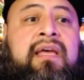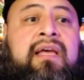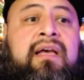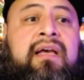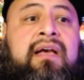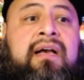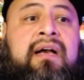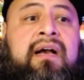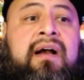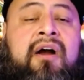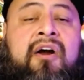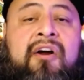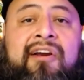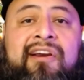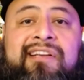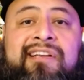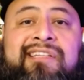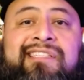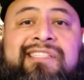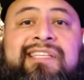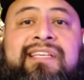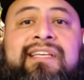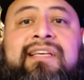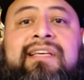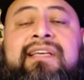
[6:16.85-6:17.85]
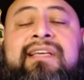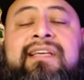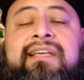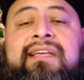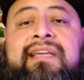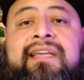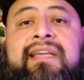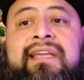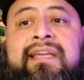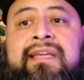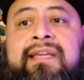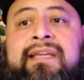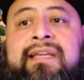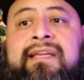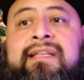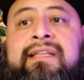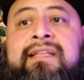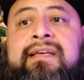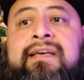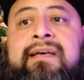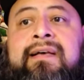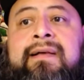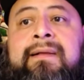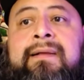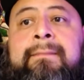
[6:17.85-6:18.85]
uh, art and
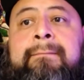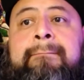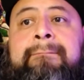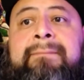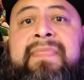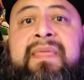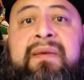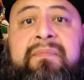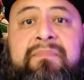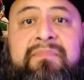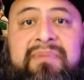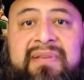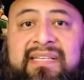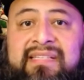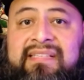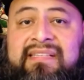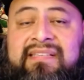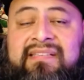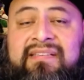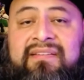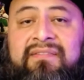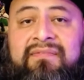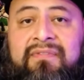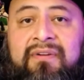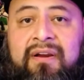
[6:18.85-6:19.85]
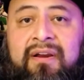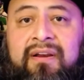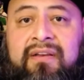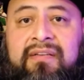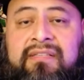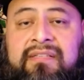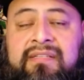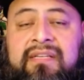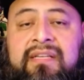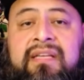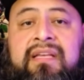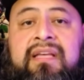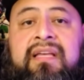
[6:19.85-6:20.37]
um, the business of art,